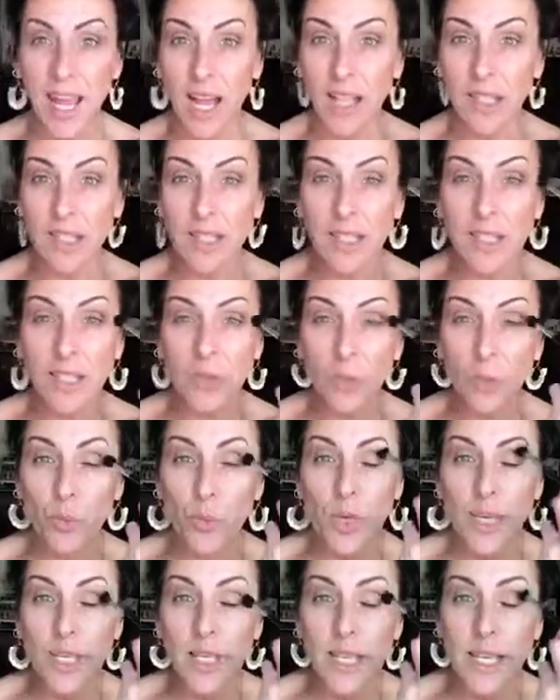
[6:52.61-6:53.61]
a
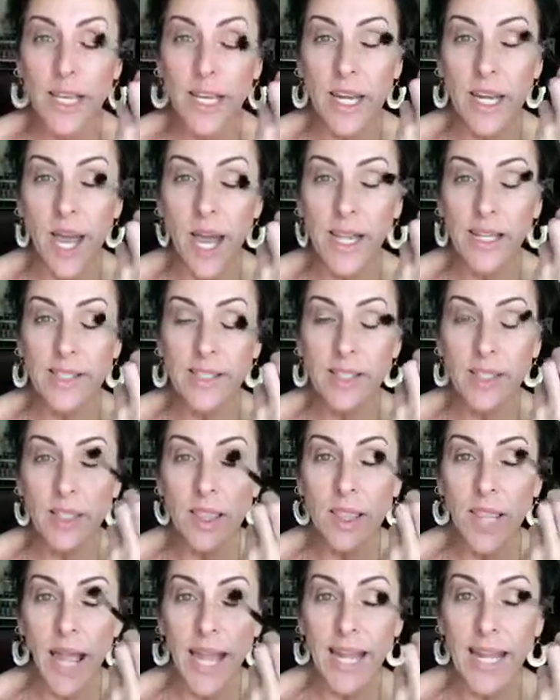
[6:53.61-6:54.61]
really nice
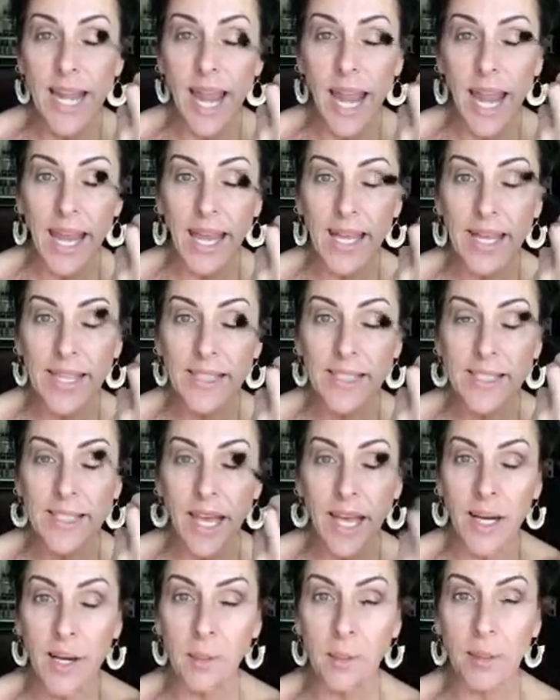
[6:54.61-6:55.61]
light hand
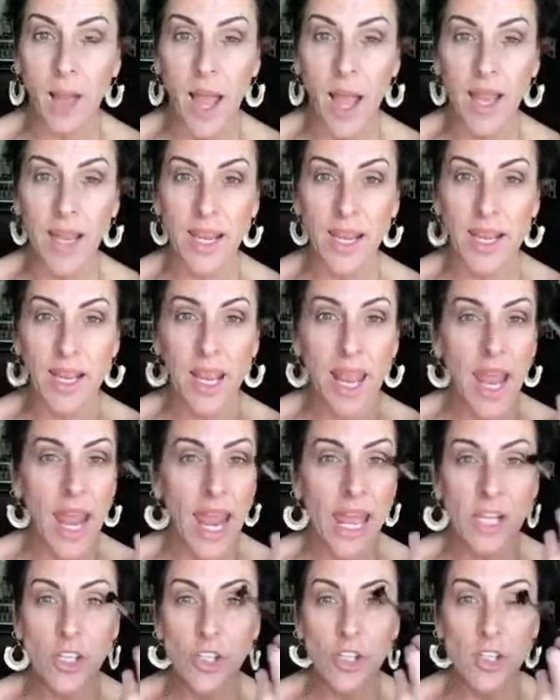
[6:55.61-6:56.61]
on applying it
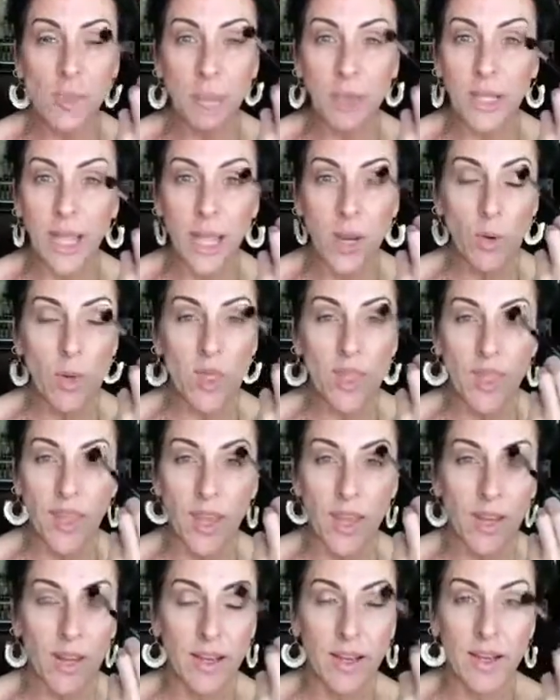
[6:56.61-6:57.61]
and just play with
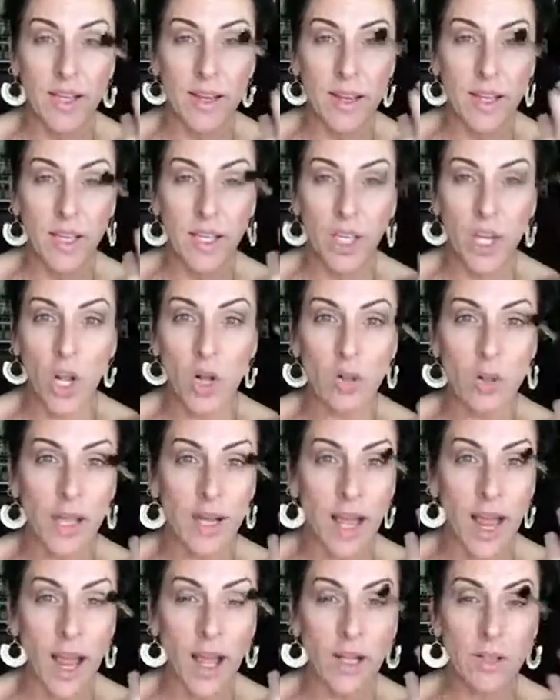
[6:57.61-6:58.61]
it. You know,
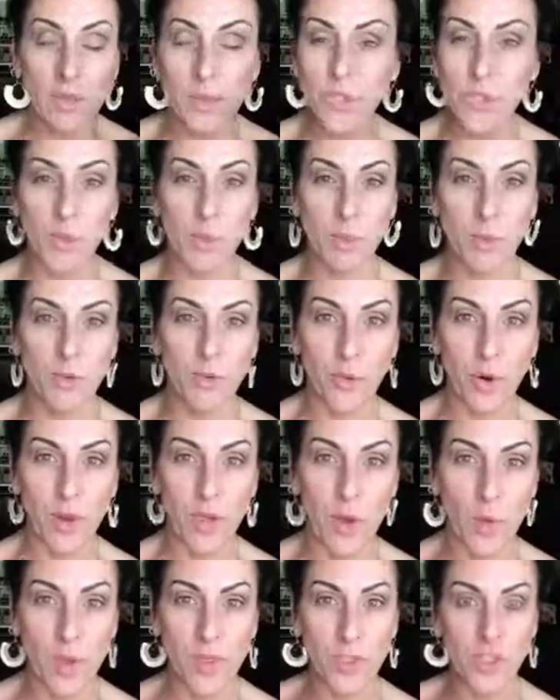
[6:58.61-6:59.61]
like I'll do it before I
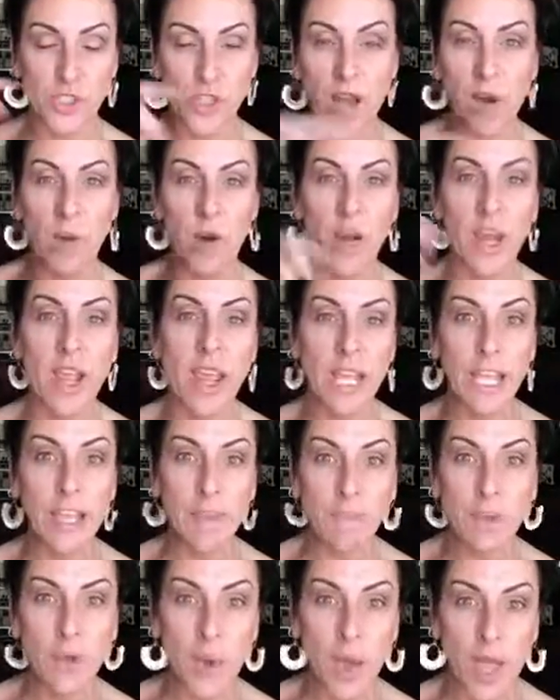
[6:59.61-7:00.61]
go in the shower.
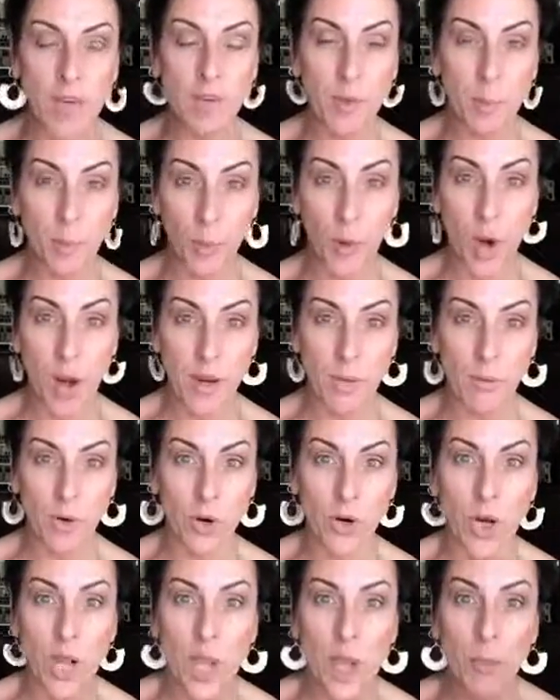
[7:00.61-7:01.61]
If you have a
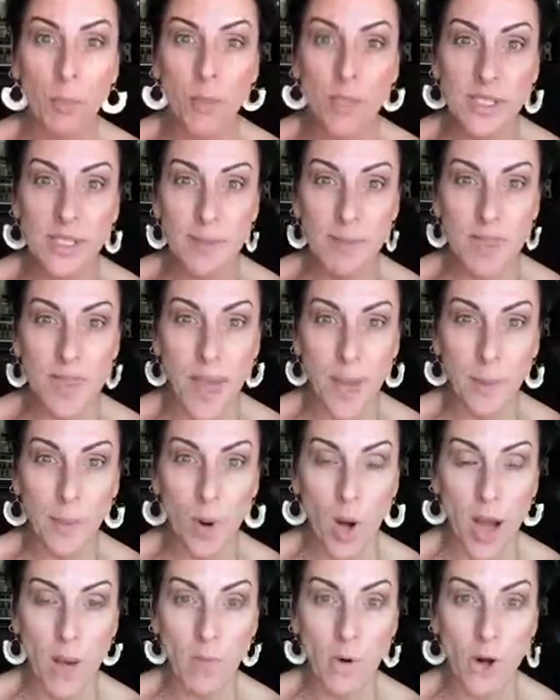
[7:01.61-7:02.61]
primer, put some of that
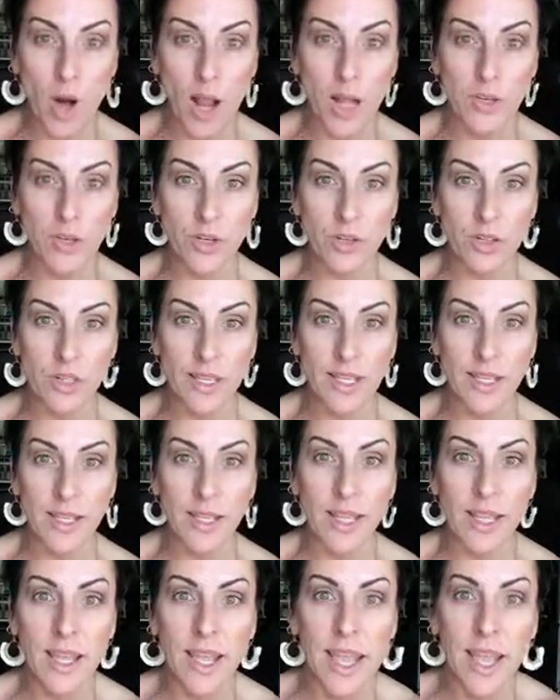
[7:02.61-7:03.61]
primer on your
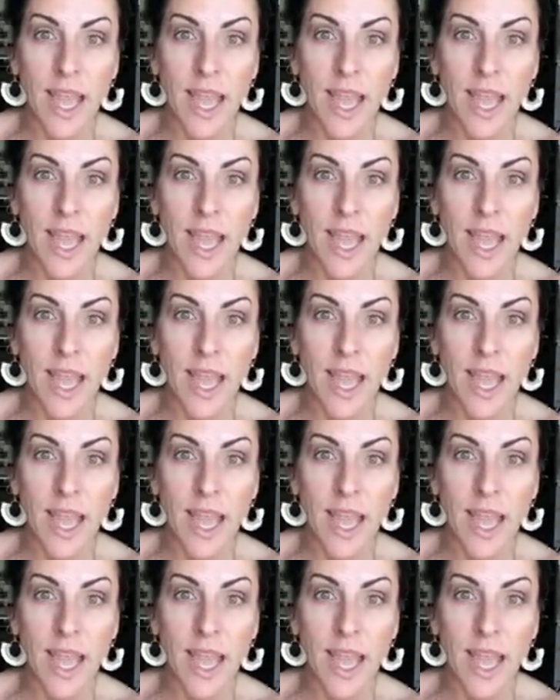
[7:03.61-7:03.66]
lid,